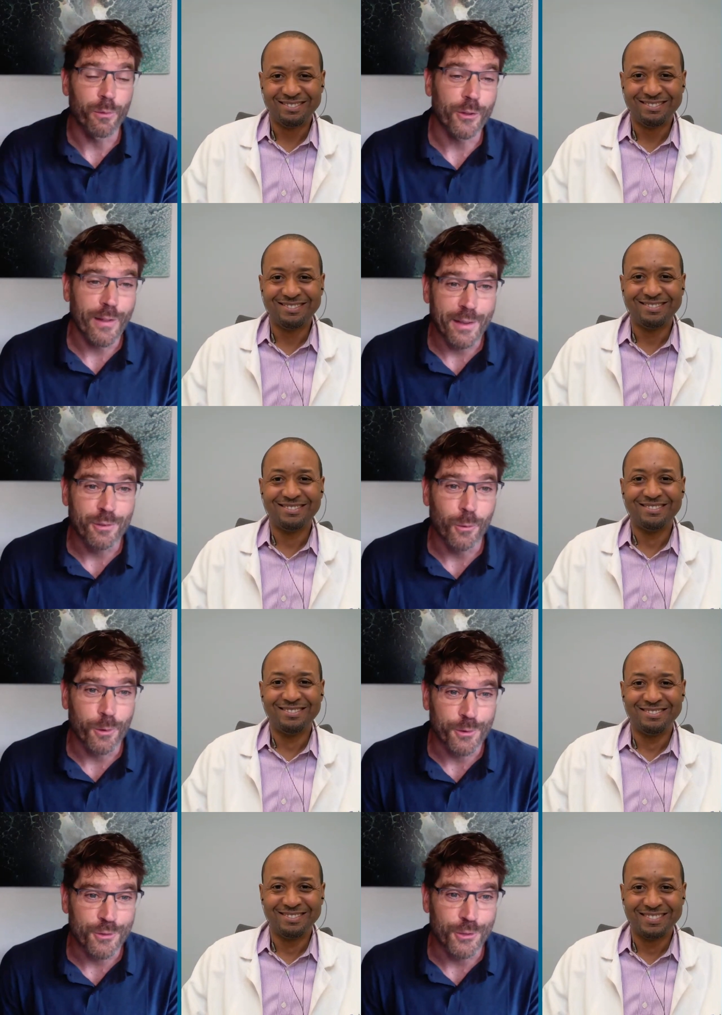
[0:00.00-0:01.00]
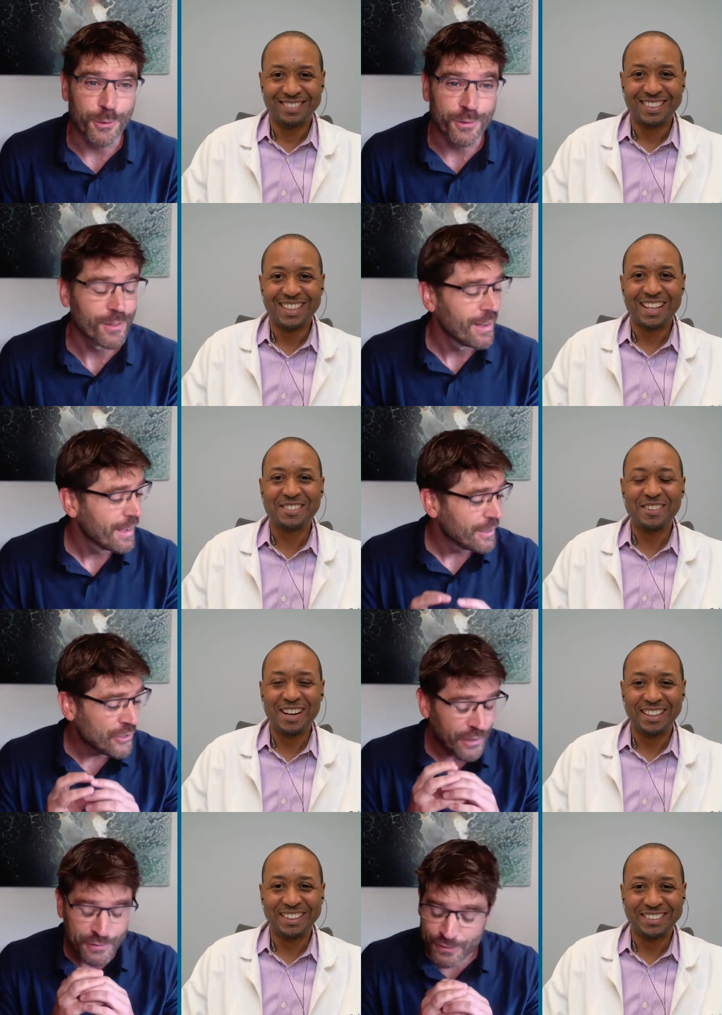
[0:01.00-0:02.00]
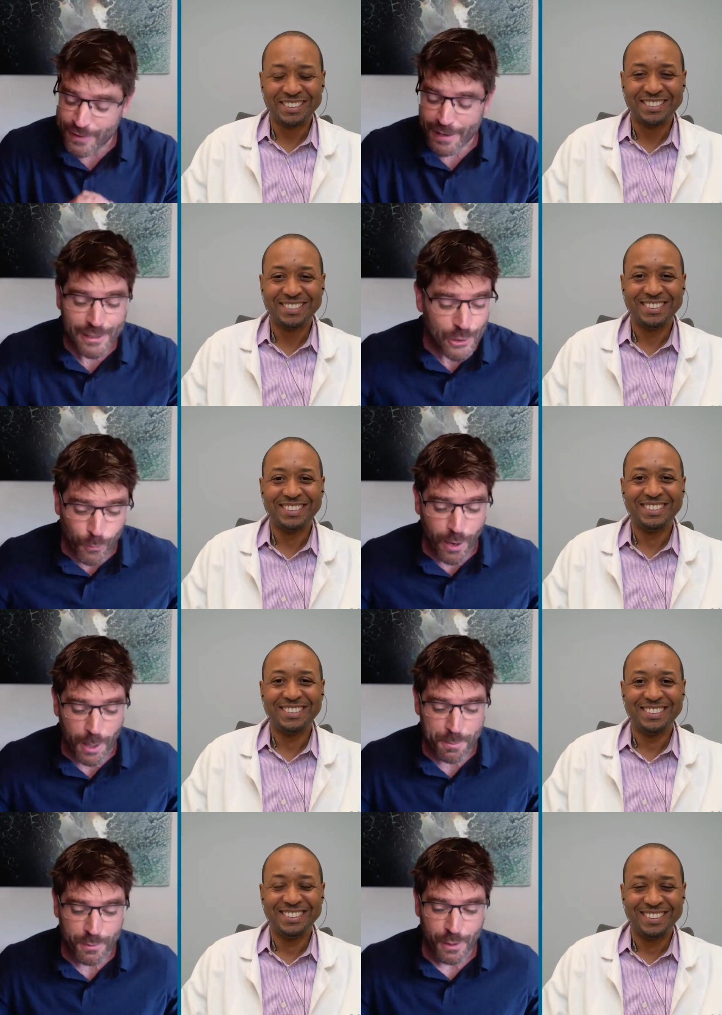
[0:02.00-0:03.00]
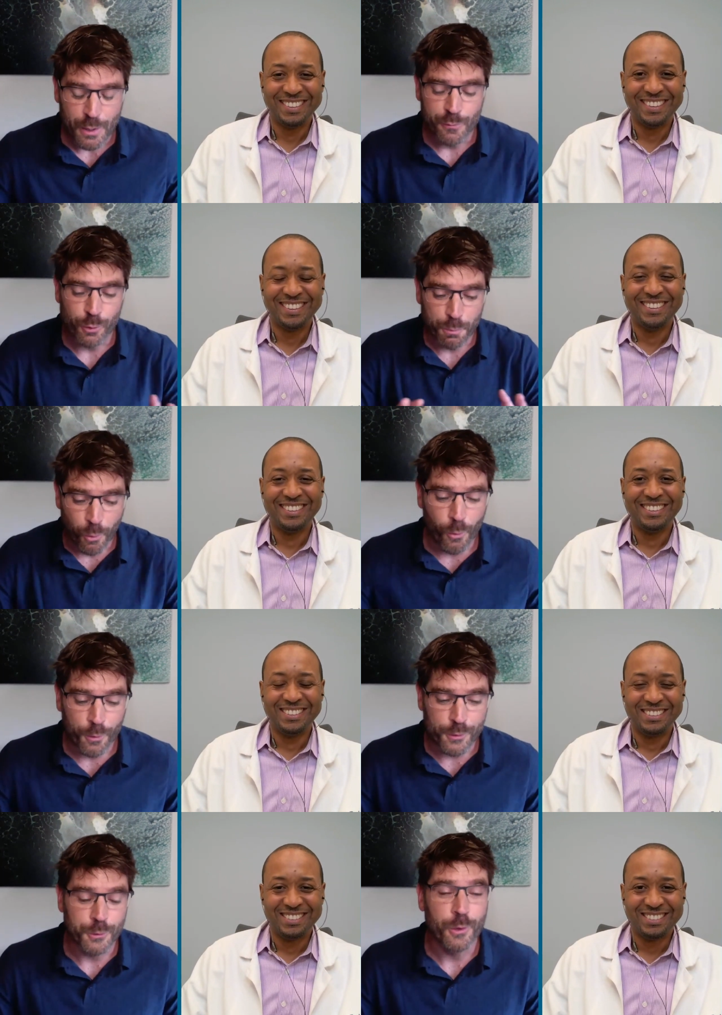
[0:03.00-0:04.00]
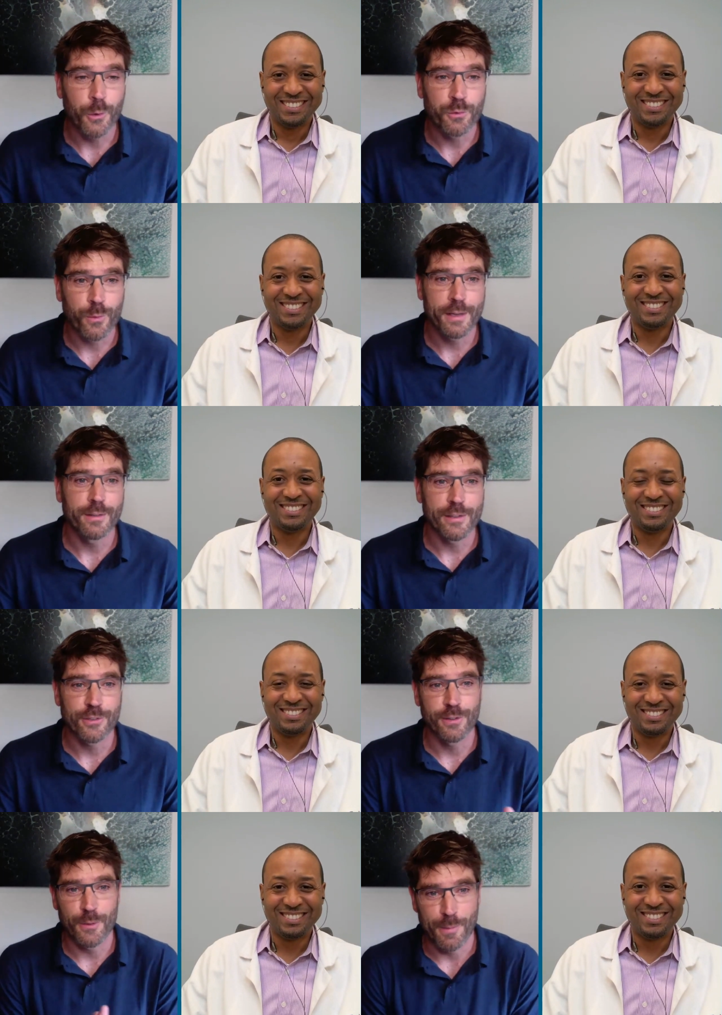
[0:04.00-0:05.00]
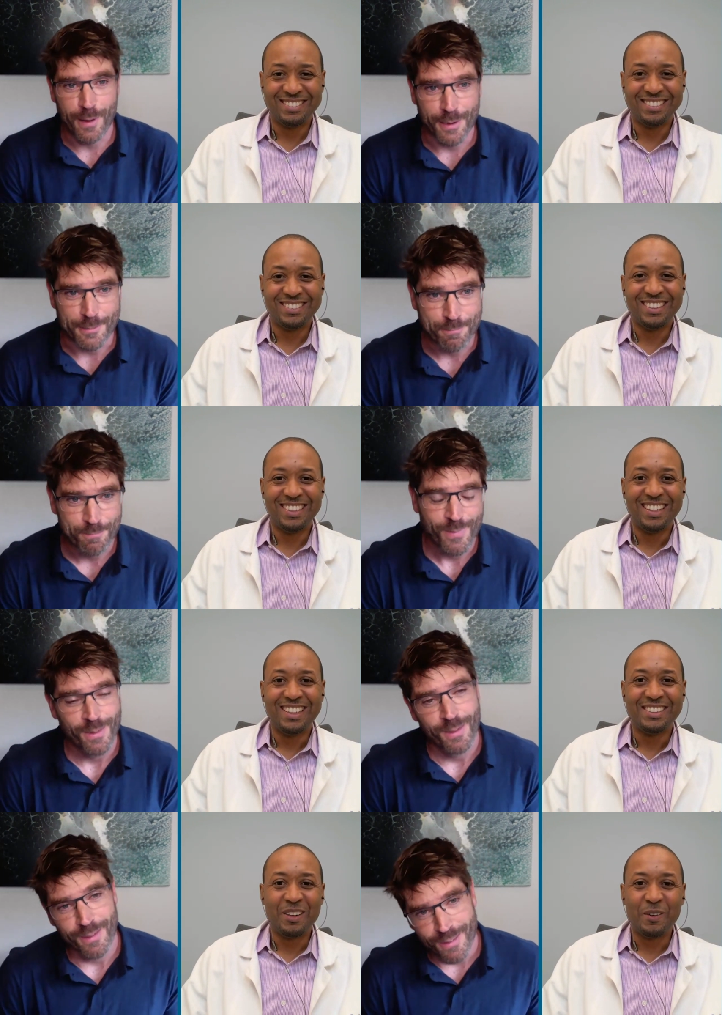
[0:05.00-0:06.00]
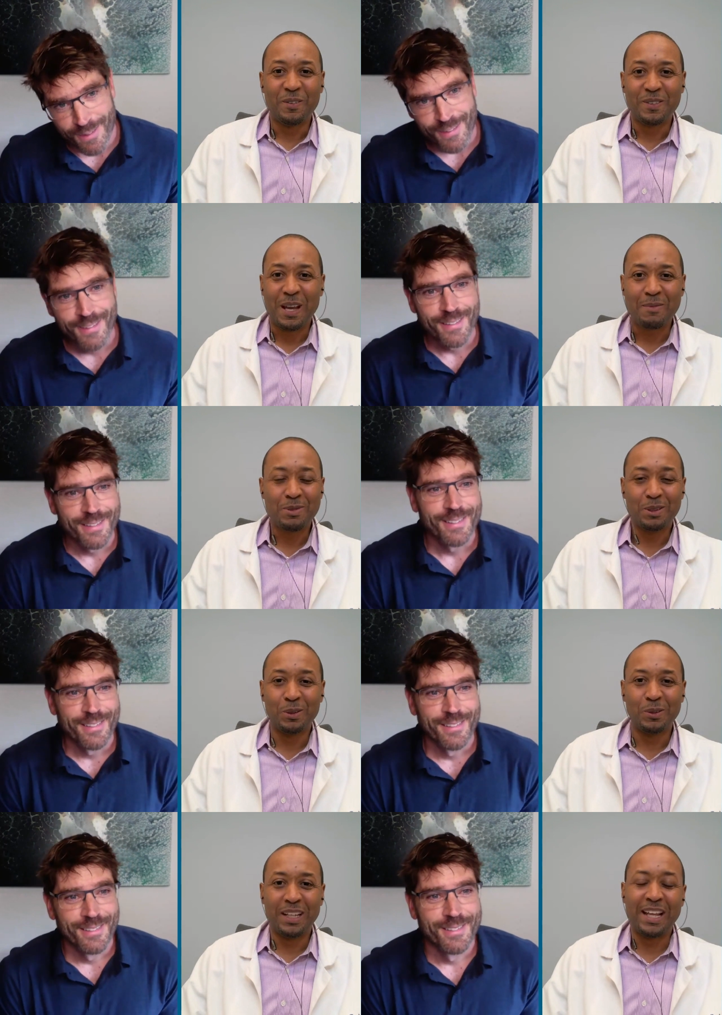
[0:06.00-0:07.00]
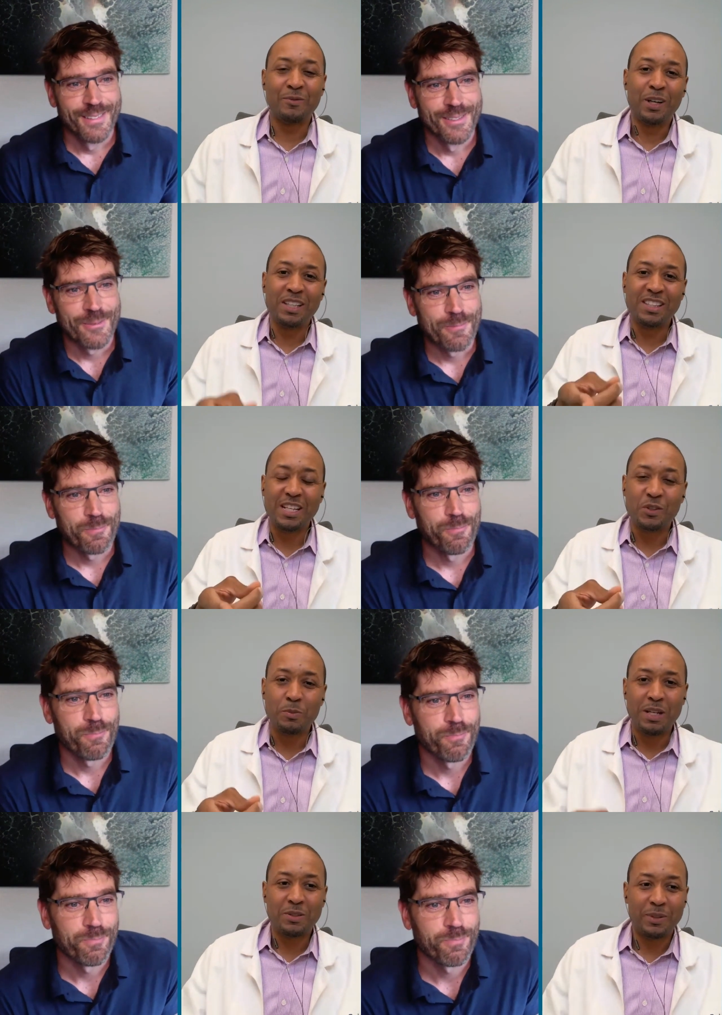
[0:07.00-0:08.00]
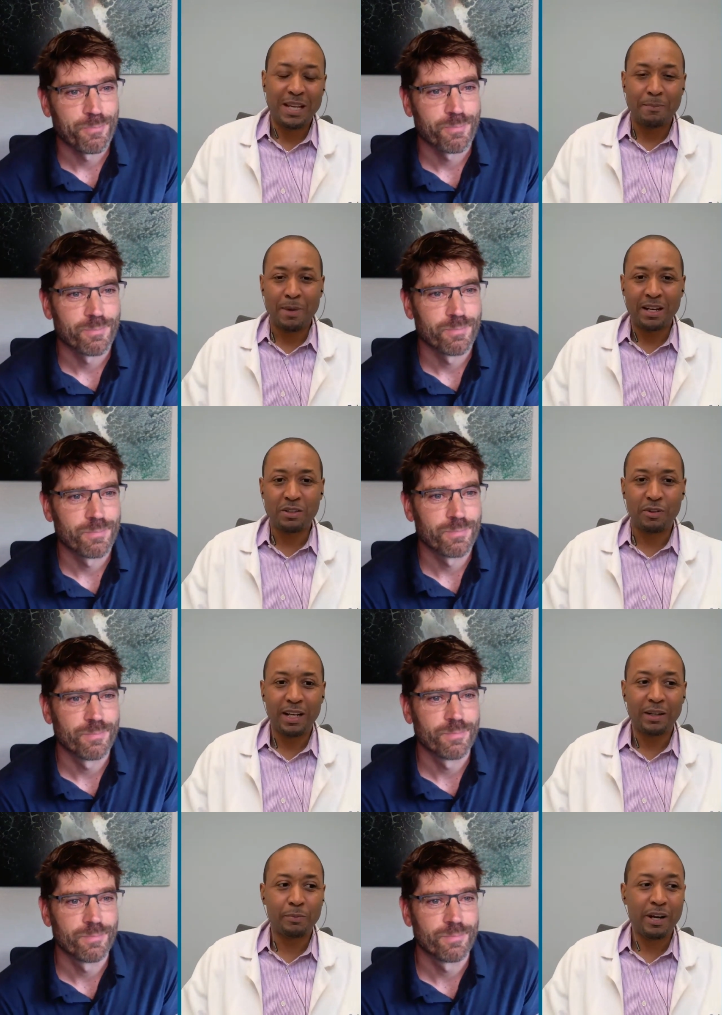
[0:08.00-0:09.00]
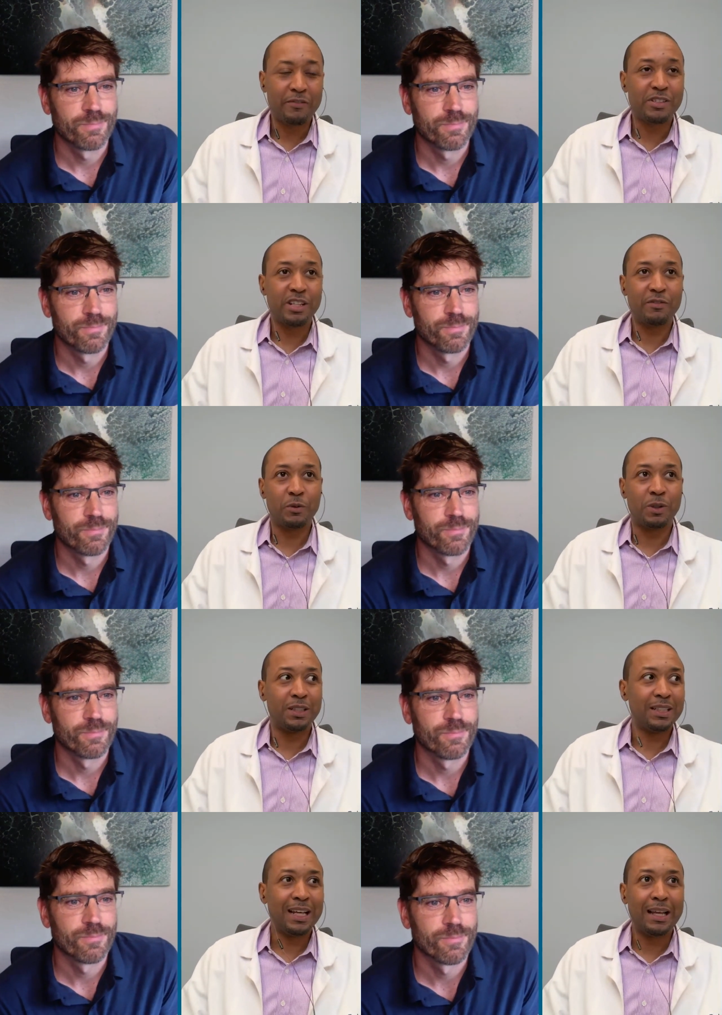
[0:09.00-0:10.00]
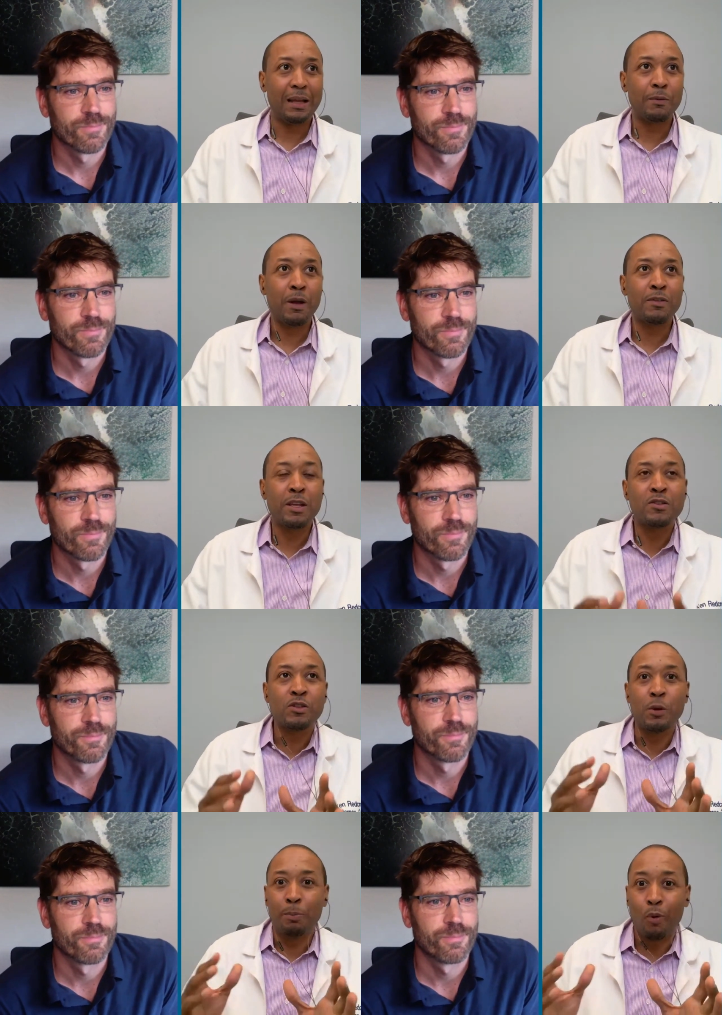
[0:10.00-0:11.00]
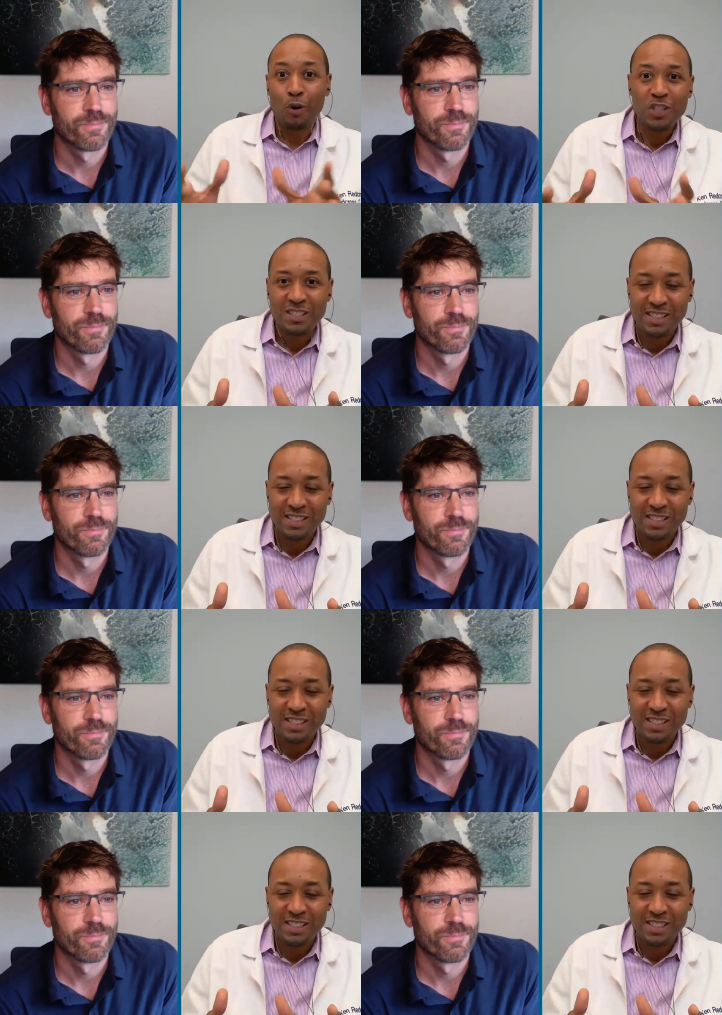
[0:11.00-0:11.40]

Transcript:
Speaker 1: with a glass of orange juice. That's right. Just setting you up for poor glucose regulation in the body.
Speaker 2: No, absolutely. And one of the things you mentioned with that Mediterranean breakfast, everyone, uh, uh, it's the portion